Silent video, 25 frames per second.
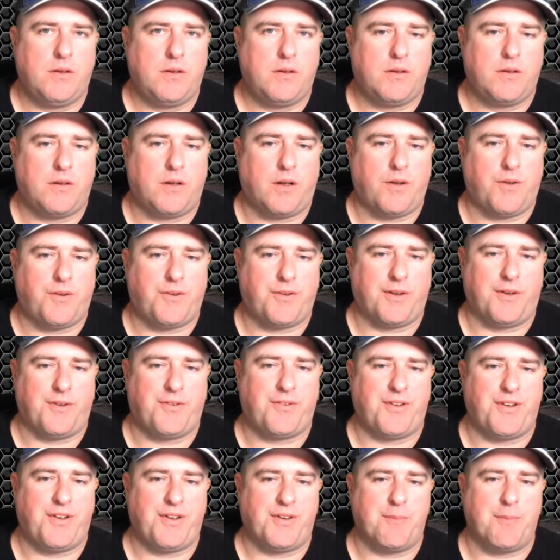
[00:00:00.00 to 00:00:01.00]
I also
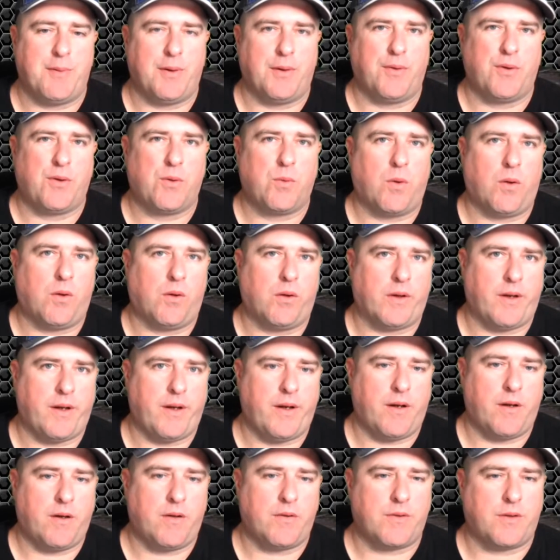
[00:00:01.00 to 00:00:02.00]
seen the build quality,
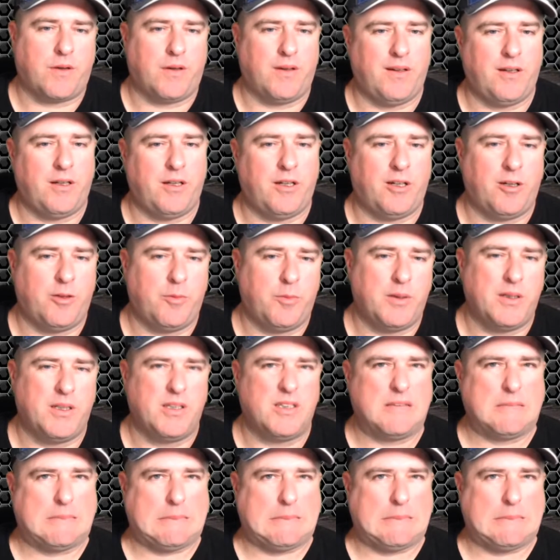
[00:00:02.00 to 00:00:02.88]
and I was a little bit,